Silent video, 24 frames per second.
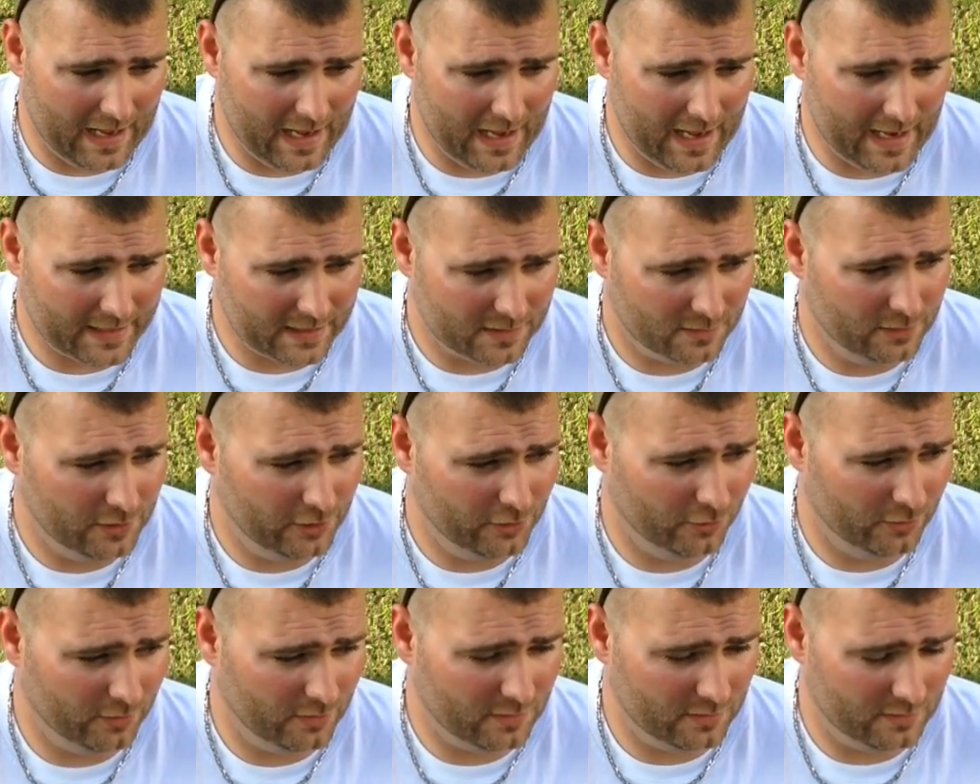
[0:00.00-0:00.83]
I can
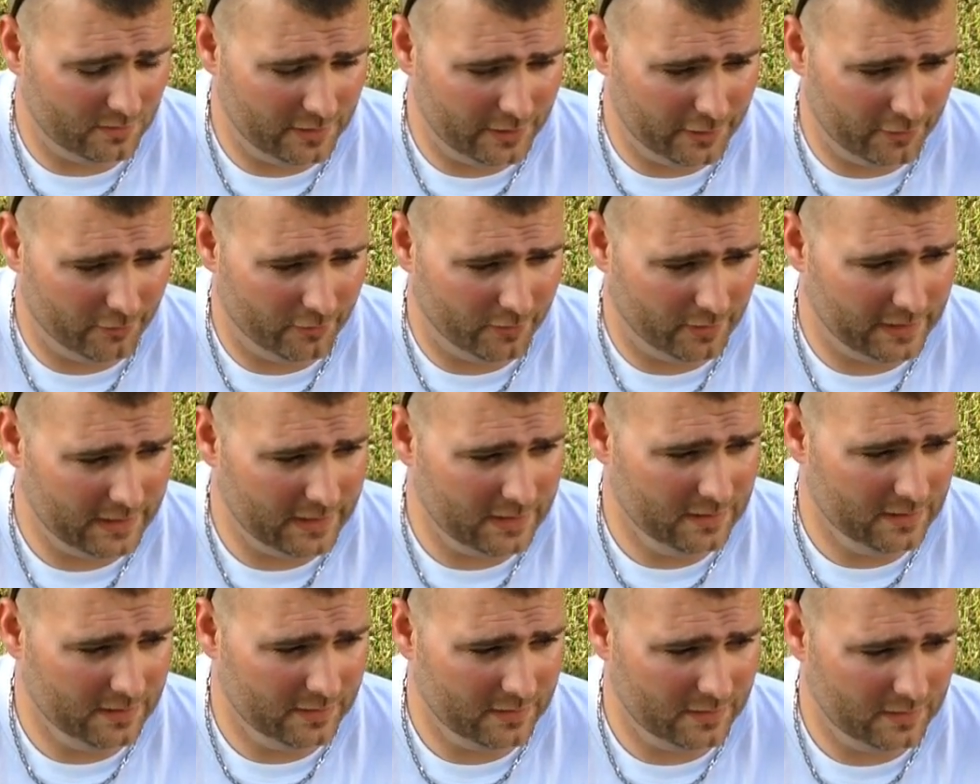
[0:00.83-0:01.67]

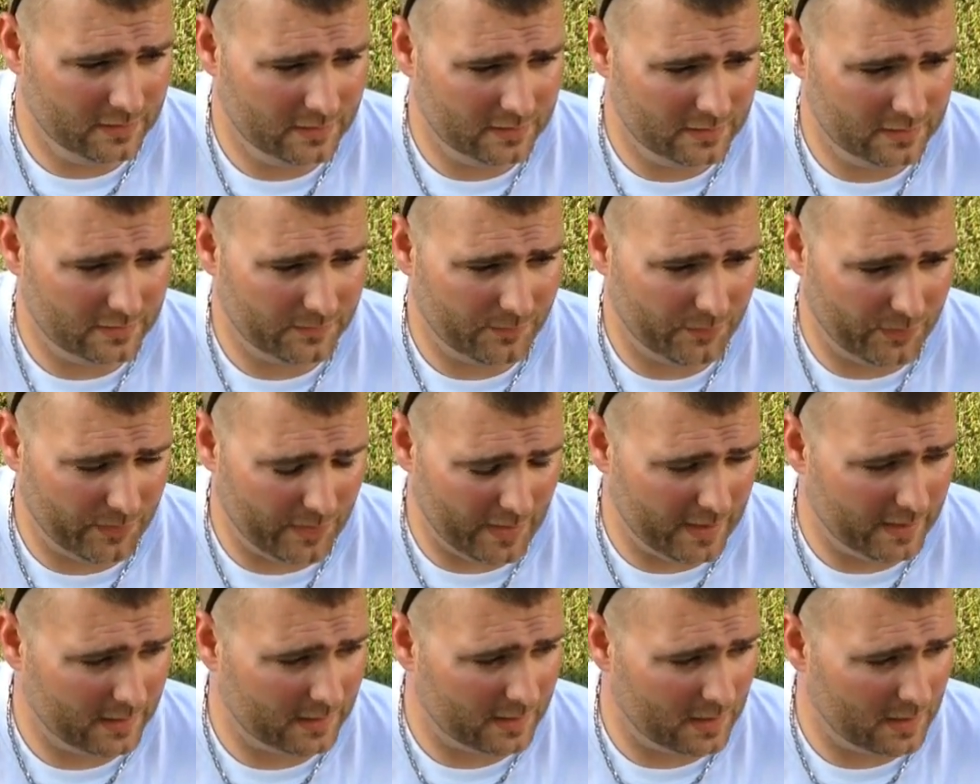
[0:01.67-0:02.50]
literally
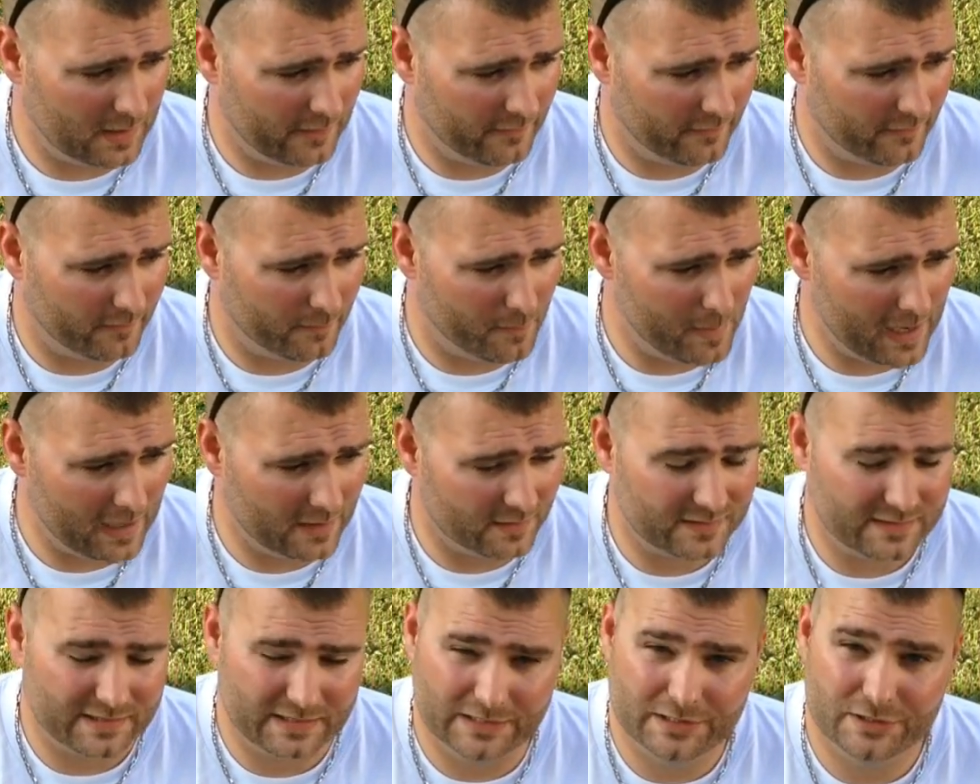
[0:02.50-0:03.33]
think of
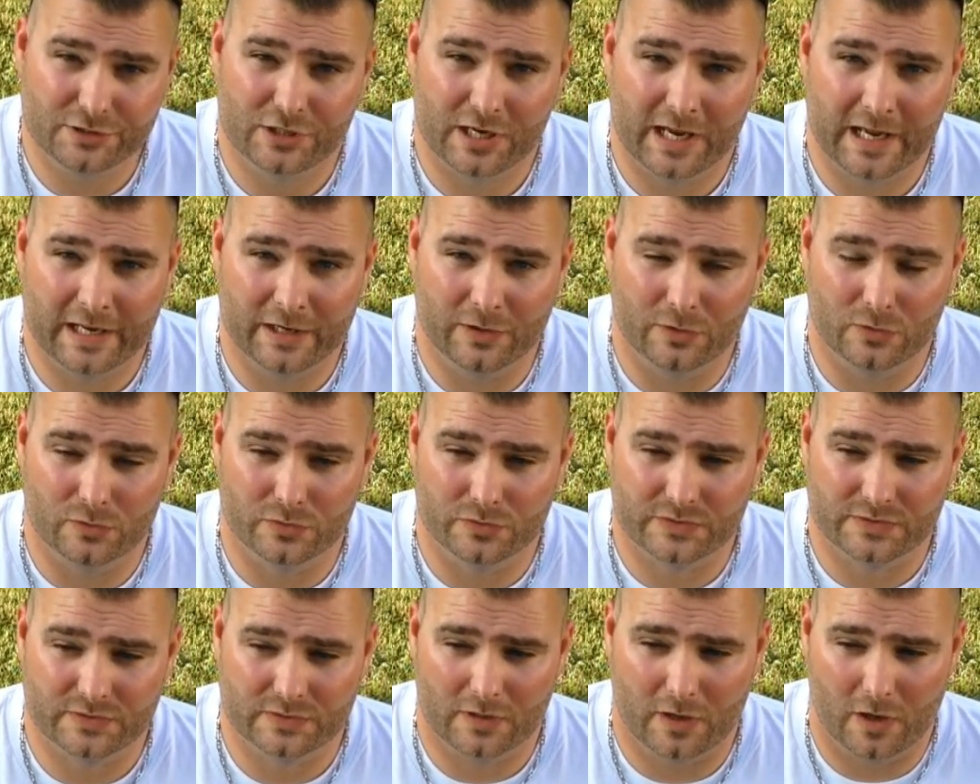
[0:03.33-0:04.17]
about 10
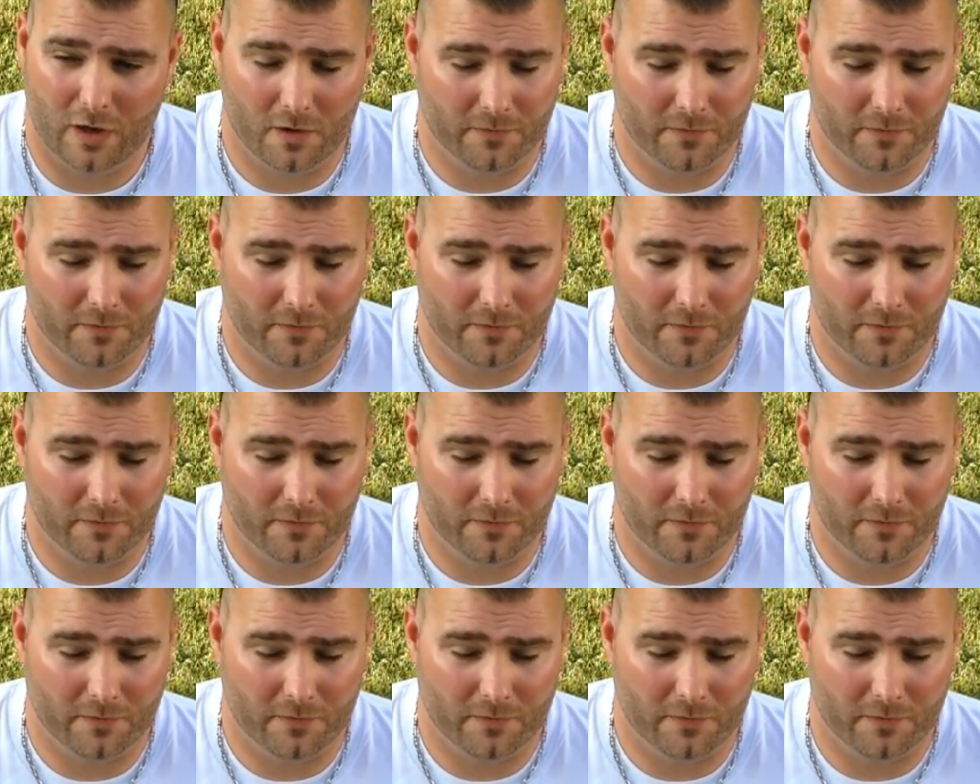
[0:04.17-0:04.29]
channels